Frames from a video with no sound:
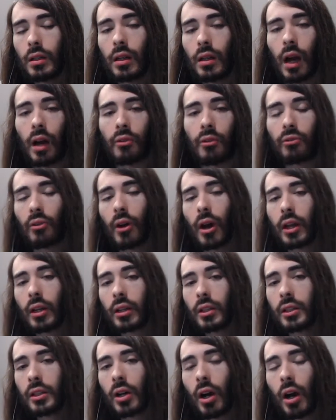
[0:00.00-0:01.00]
I
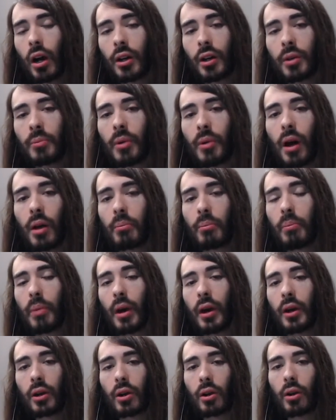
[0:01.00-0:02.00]
finally caught up on
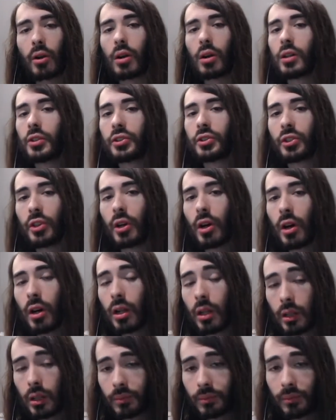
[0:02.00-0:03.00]
Better Call
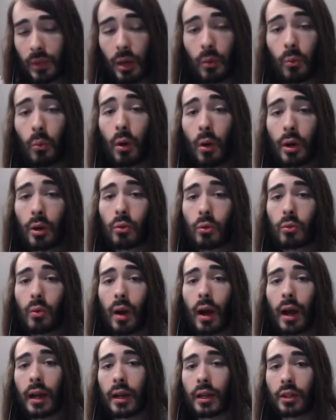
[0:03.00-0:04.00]
Saul, and what a
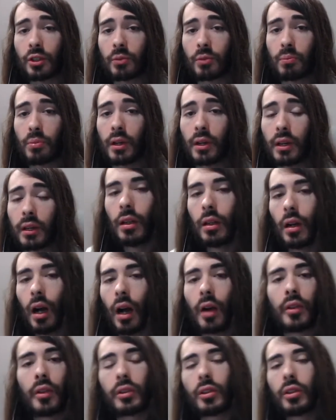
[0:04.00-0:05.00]
ride it's been.
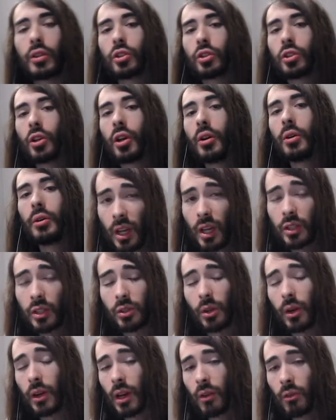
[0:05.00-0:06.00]
I think this shows,
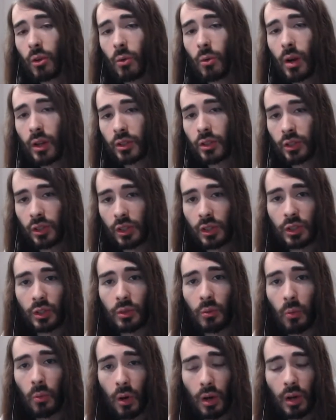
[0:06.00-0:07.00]
so I never watched
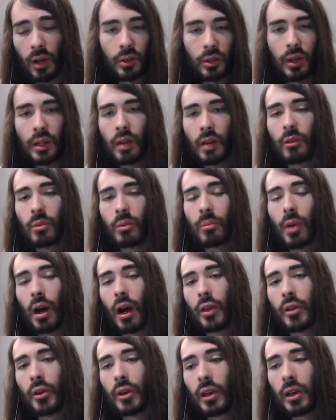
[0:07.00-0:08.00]
season one, I never
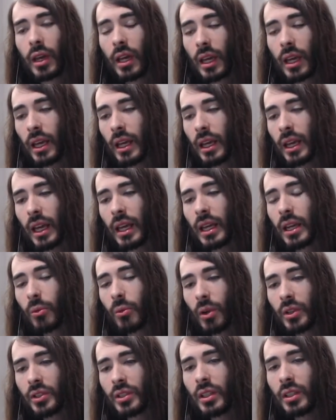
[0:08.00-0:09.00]
bothered, and it
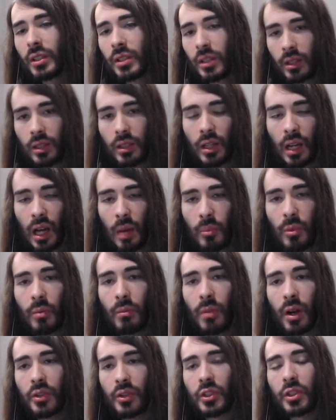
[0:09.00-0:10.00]
wasn't until a couple
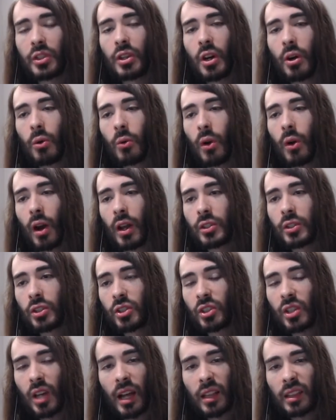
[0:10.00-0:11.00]
months ago where I
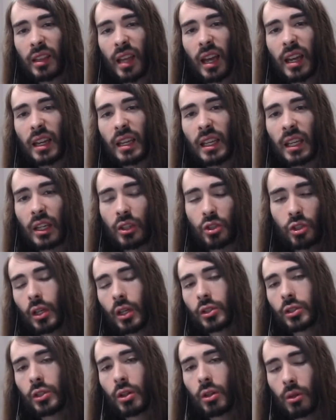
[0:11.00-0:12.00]
just got that itch.
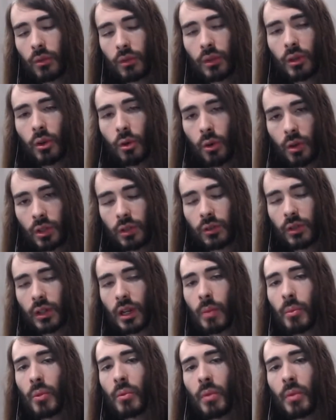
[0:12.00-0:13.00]
So over the course of a
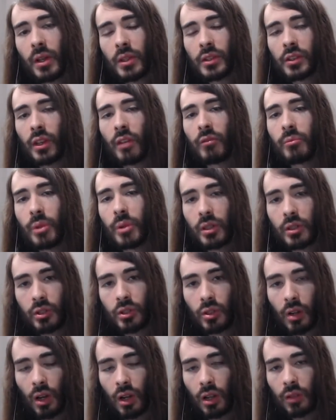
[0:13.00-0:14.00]
couple months, I've
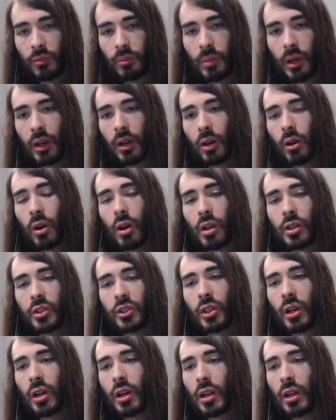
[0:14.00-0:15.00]
binged all of Better Call
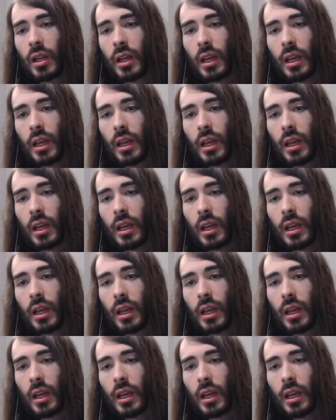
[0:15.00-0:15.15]
Saul,